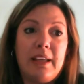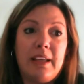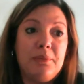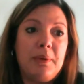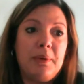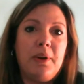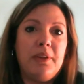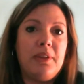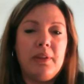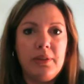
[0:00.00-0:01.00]
could be
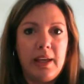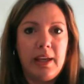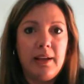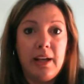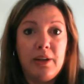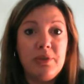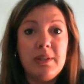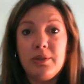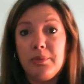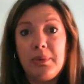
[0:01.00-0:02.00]
worth
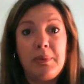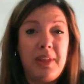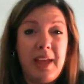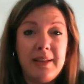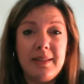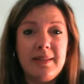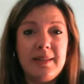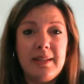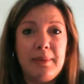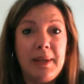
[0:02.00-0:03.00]
hundreds, could be worth thousands
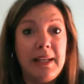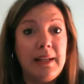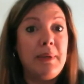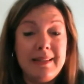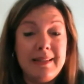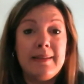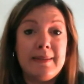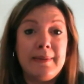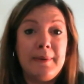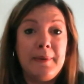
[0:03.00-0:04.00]
to them in business.
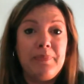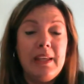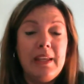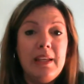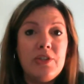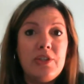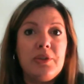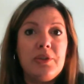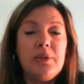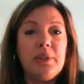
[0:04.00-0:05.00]
So
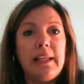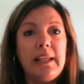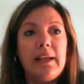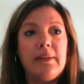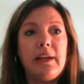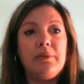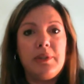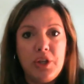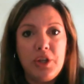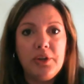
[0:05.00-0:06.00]
it's looking at the
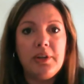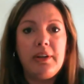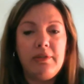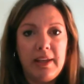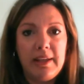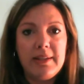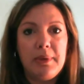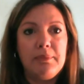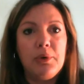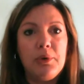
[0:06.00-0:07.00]
return on
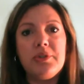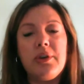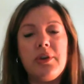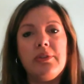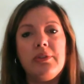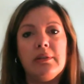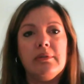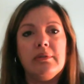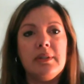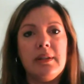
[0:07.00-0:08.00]
investment more so than
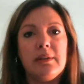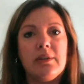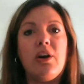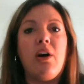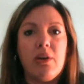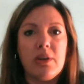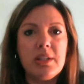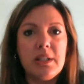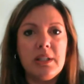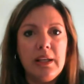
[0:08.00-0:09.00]
the
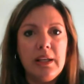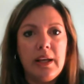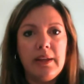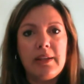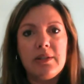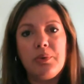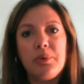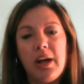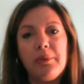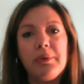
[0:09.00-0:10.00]
cost. That's
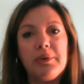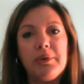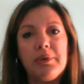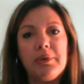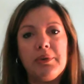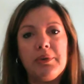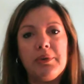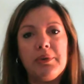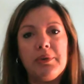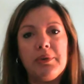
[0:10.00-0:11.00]
what I would
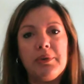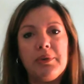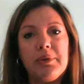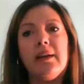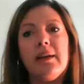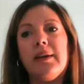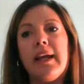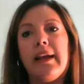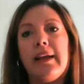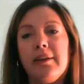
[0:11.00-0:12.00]
recommend, is saying,
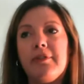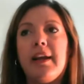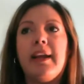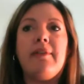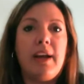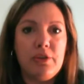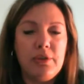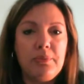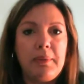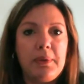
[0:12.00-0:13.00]
okay, if I have
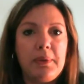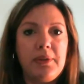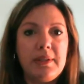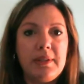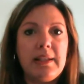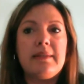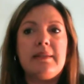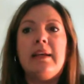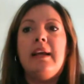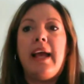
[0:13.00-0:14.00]
100 people on this list
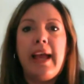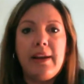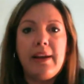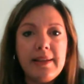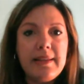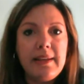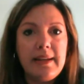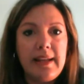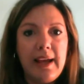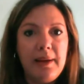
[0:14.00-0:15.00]
and I send
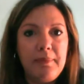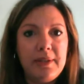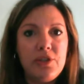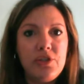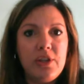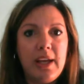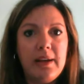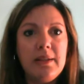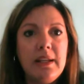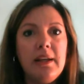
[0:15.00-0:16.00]
a message
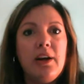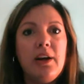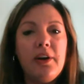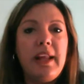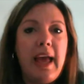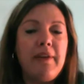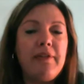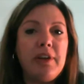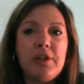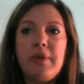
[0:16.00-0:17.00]
out, on
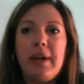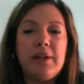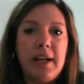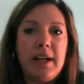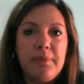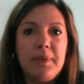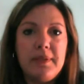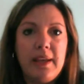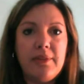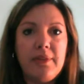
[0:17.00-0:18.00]
average around
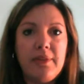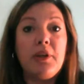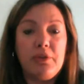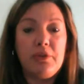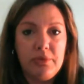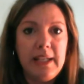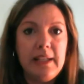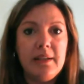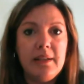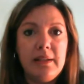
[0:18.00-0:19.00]
90% of them are going to read
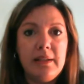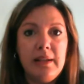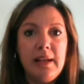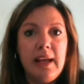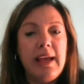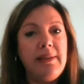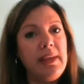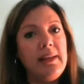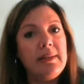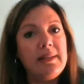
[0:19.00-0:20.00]
it. And
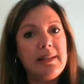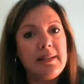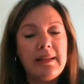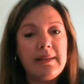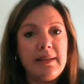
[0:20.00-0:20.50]
then the stats